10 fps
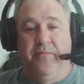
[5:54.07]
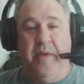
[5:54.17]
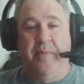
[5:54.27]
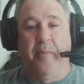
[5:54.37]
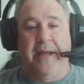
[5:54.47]

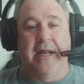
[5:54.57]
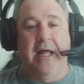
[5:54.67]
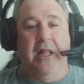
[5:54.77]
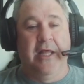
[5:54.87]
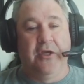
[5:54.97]
People might
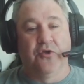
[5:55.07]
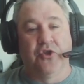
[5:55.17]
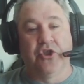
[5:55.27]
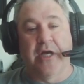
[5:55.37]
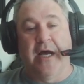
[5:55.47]
not like your
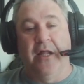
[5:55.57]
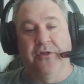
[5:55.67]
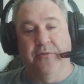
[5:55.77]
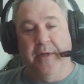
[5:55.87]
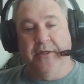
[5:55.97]
style
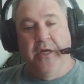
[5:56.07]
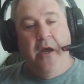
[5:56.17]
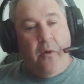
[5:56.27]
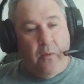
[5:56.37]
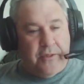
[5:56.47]
as much.
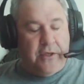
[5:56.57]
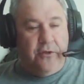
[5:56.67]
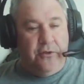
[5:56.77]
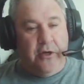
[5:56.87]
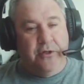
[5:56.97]
One thing
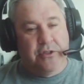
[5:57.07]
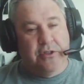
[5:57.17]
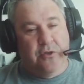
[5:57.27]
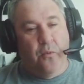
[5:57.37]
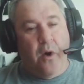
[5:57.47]
you'll notice
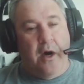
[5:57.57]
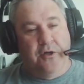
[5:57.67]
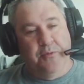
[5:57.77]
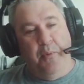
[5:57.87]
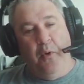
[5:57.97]
is the
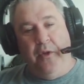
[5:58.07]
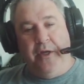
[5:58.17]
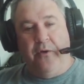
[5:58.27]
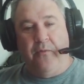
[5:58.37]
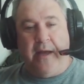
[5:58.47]
water's
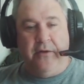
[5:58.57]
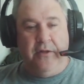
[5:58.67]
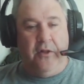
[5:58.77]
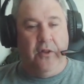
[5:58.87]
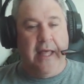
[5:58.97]
pooling around
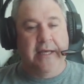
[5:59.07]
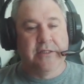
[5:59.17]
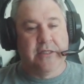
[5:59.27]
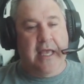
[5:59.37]
in the legs,